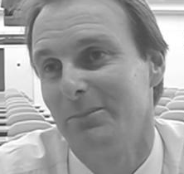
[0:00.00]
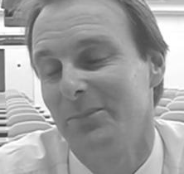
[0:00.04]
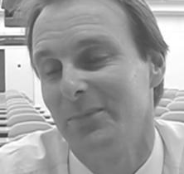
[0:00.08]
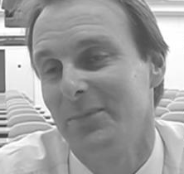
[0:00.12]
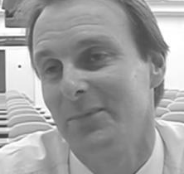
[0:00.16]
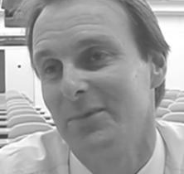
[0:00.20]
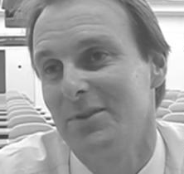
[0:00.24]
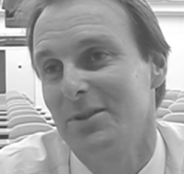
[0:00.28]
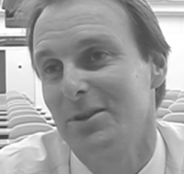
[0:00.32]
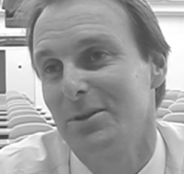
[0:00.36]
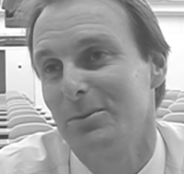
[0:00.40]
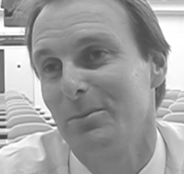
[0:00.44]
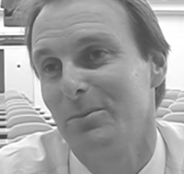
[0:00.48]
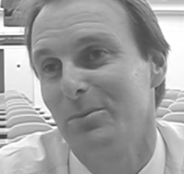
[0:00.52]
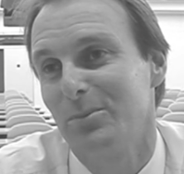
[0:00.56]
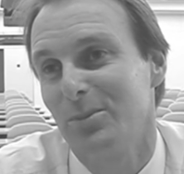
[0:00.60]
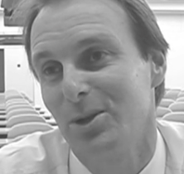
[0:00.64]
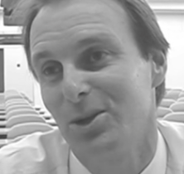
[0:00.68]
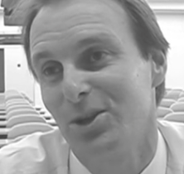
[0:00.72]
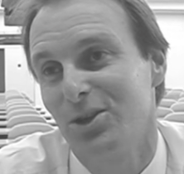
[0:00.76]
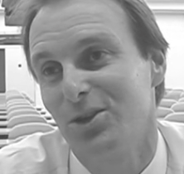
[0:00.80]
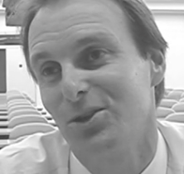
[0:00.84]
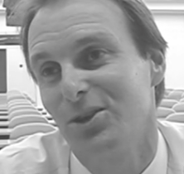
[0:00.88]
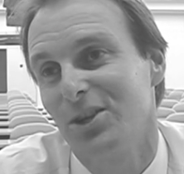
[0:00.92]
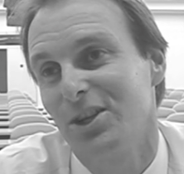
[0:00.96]
some
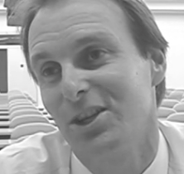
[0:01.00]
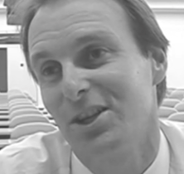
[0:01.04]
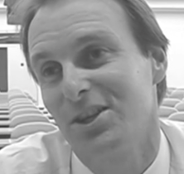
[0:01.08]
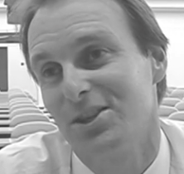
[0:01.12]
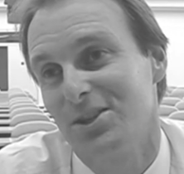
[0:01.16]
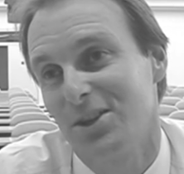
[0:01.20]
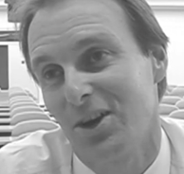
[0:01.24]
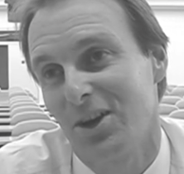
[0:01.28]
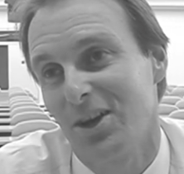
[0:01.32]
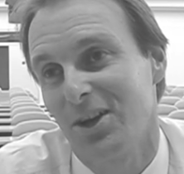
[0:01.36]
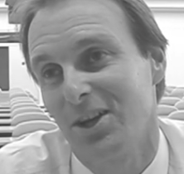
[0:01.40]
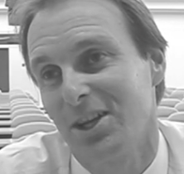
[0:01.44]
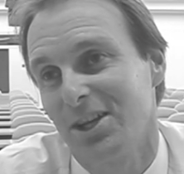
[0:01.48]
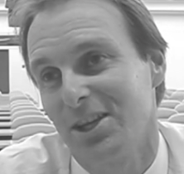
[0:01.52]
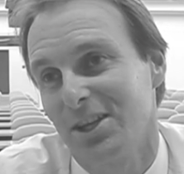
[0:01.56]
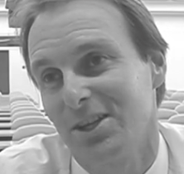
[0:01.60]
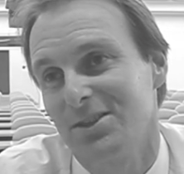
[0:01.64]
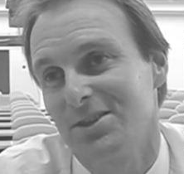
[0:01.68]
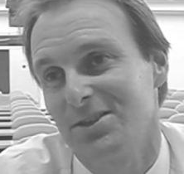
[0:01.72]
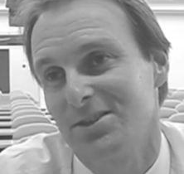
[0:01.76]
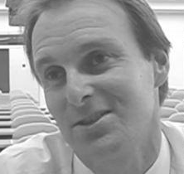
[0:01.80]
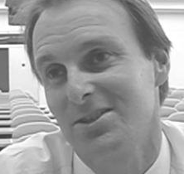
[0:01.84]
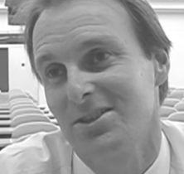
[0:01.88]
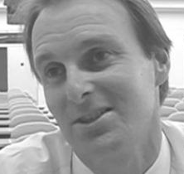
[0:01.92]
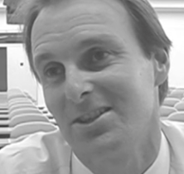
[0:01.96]
peculiar
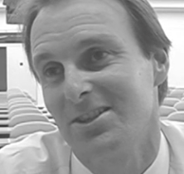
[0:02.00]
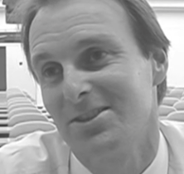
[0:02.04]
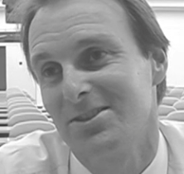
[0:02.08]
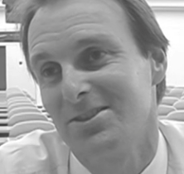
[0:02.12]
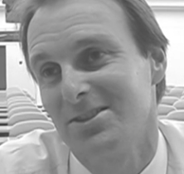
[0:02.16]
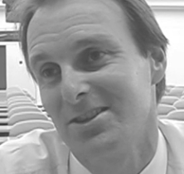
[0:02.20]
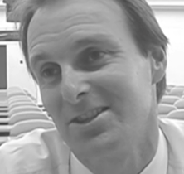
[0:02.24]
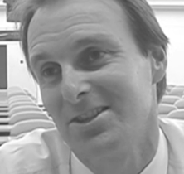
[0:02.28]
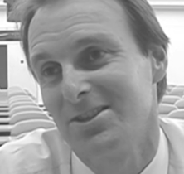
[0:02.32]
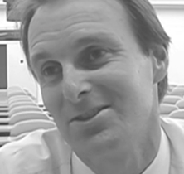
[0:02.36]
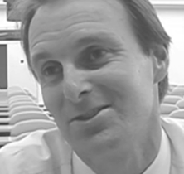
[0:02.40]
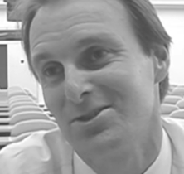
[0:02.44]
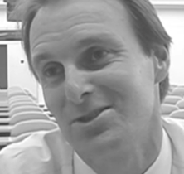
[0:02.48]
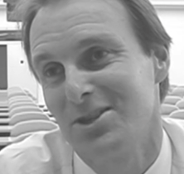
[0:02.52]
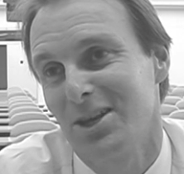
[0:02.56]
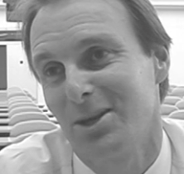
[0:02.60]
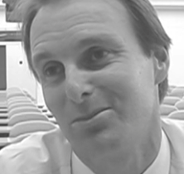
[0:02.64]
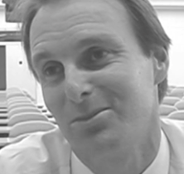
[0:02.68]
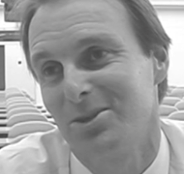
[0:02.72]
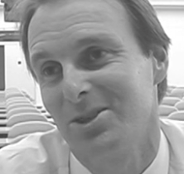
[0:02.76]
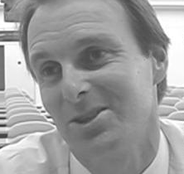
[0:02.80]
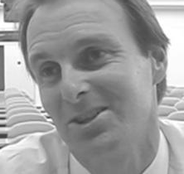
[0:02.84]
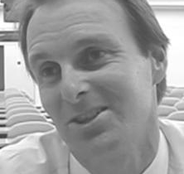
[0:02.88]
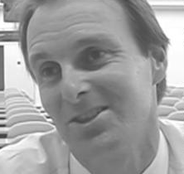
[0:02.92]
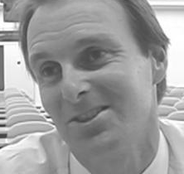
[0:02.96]
dialects in
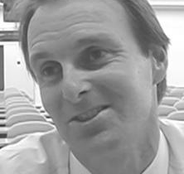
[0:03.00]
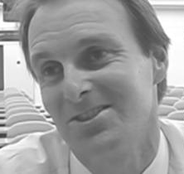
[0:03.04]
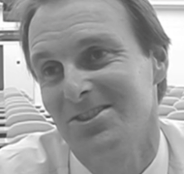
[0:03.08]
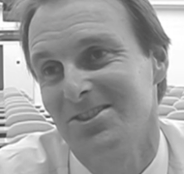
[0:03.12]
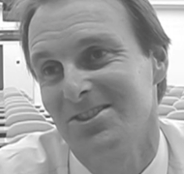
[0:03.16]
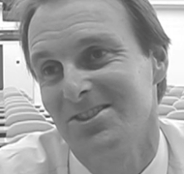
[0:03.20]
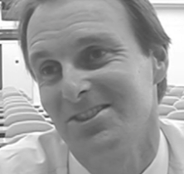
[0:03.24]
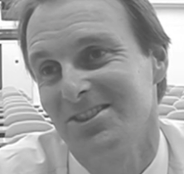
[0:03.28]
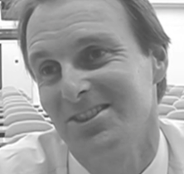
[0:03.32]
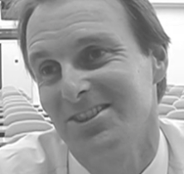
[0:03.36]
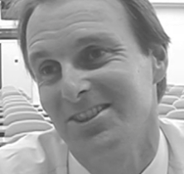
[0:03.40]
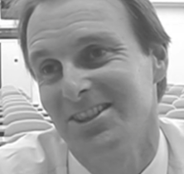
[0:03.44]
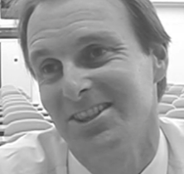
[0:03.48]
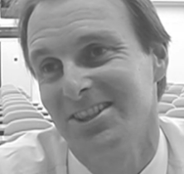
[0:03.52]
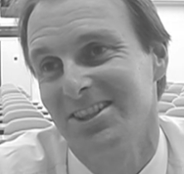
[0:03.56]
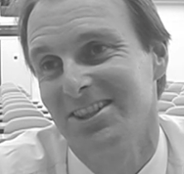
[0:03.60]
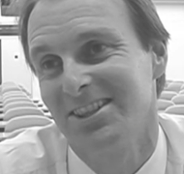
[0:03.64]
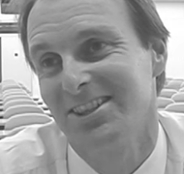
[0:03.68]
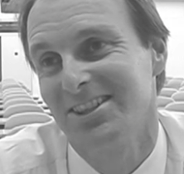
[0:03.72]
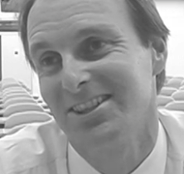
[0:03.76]
Japanese. Yeah.